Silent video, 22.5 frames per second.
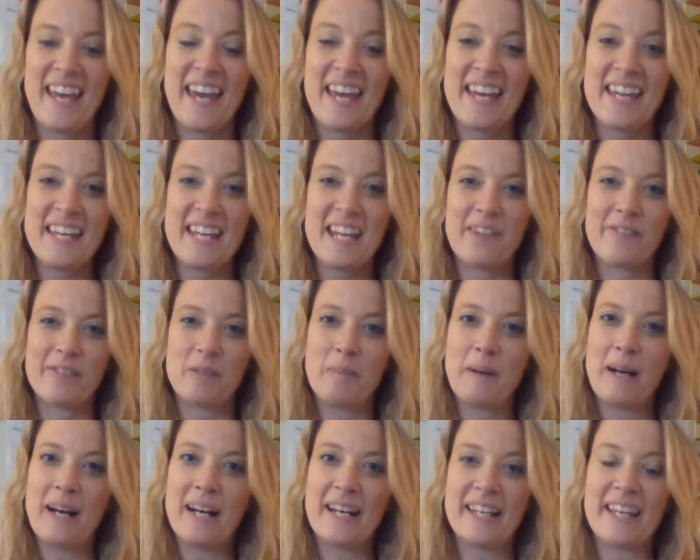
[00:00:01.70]
Hey
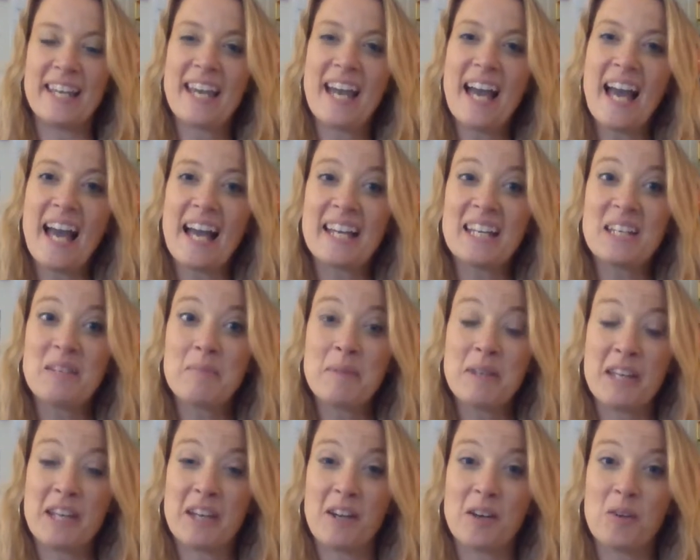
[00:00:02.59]
everybody, I'm
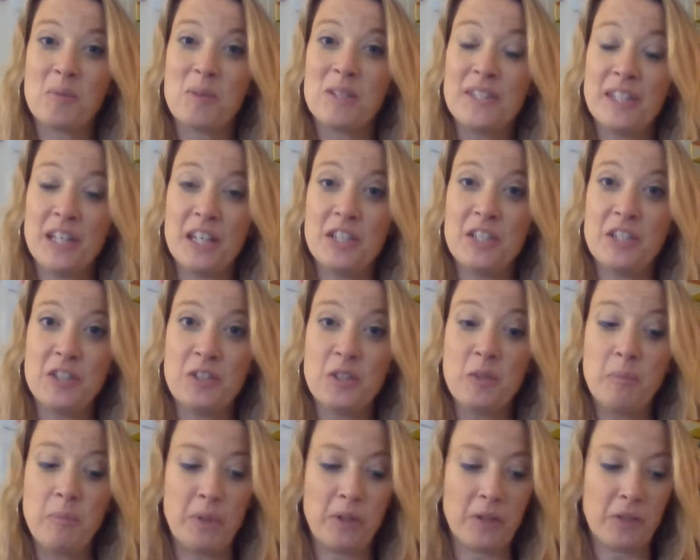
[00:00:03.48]
here with a
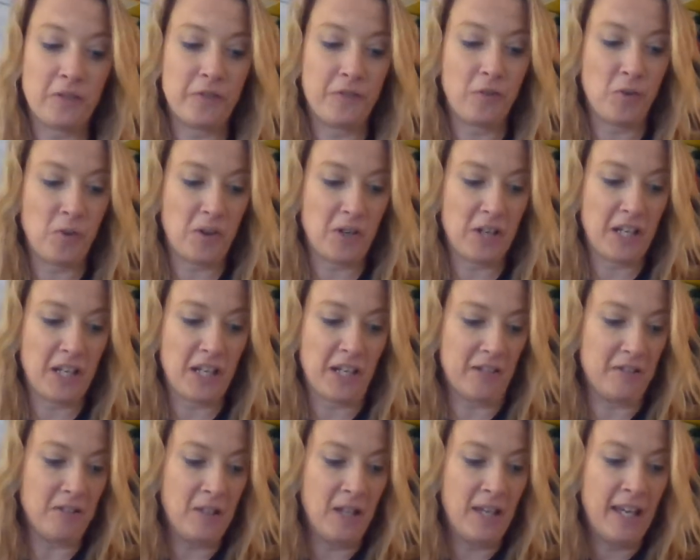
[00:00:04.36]
new book for
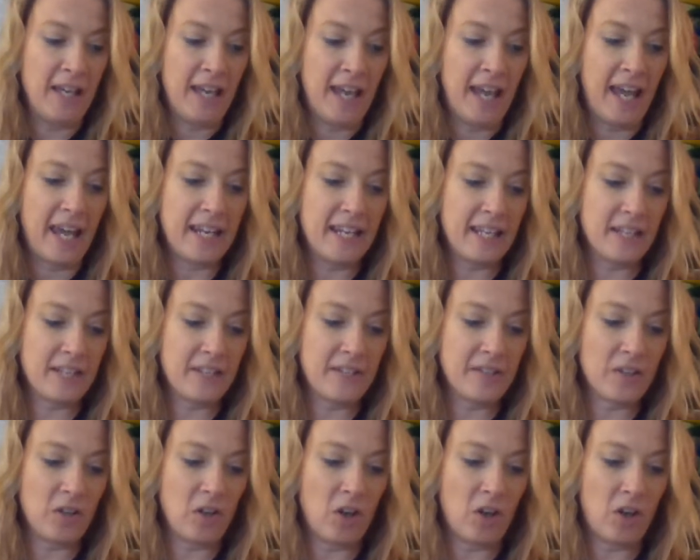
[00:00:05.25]
you, and it
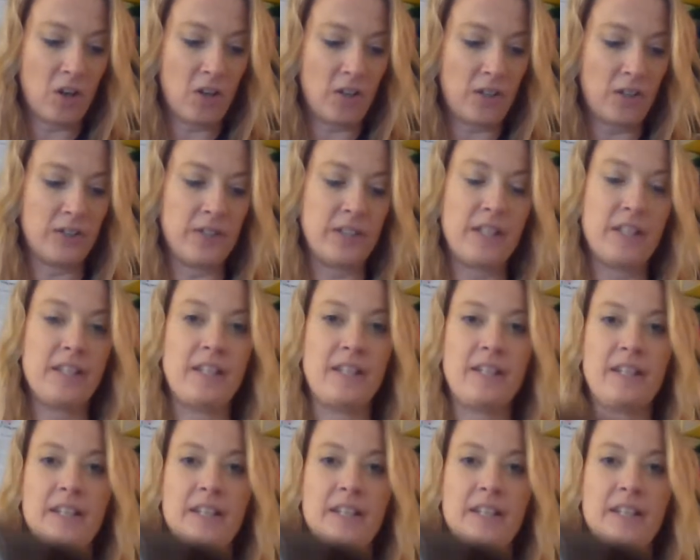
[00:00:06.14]
is called